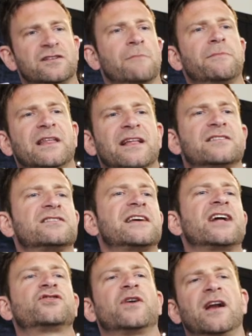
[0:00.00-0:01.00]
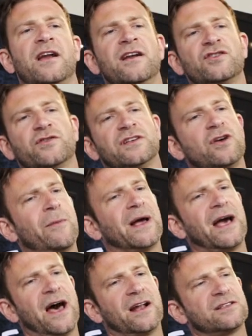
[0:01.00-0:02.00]
something that's saturated industries. Oh my
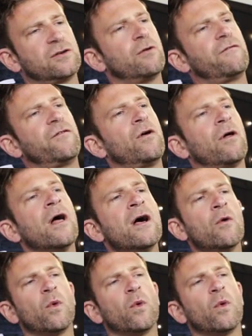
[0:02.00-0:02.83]
God, it's so full.